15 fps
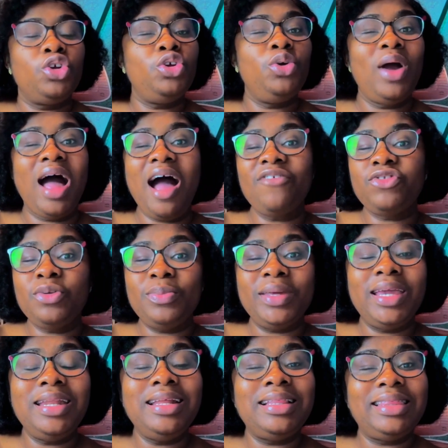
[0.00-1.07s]
you have to
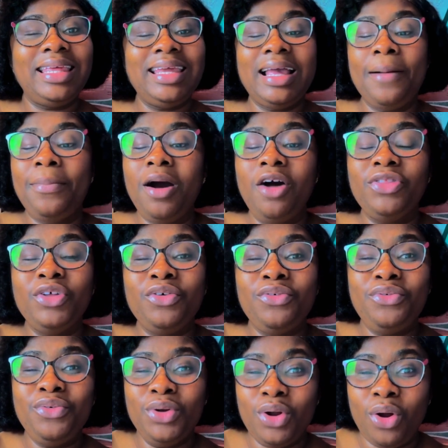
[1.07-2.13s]
begin to think about the
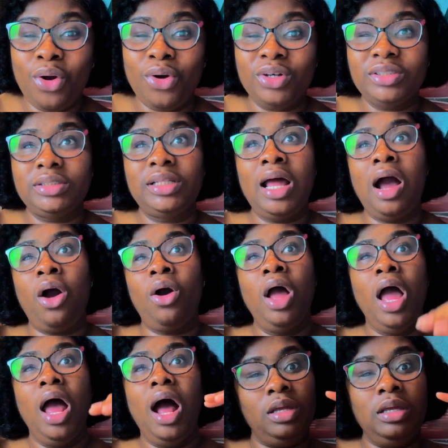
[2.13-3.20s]
root cause. Now,
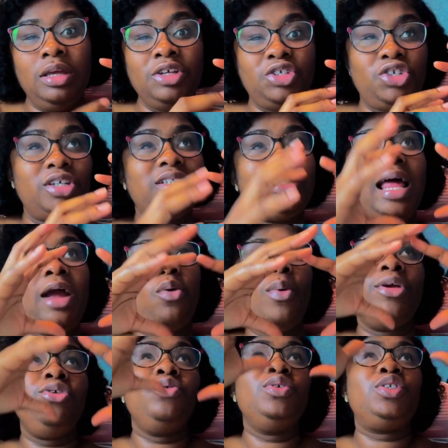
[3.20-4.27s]
it's just like
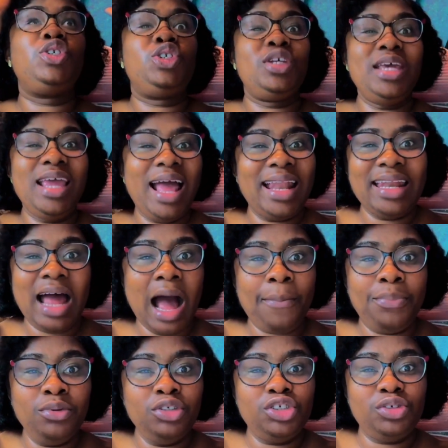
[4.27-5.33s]
when you see an
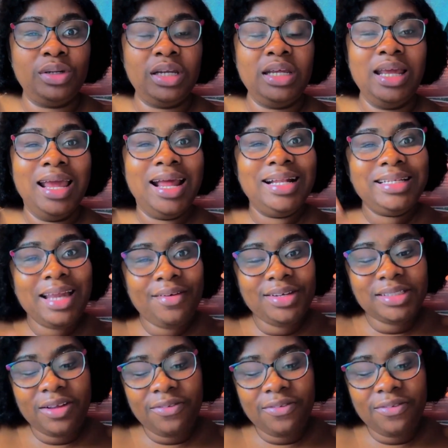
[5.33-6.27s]
apple tree, there is a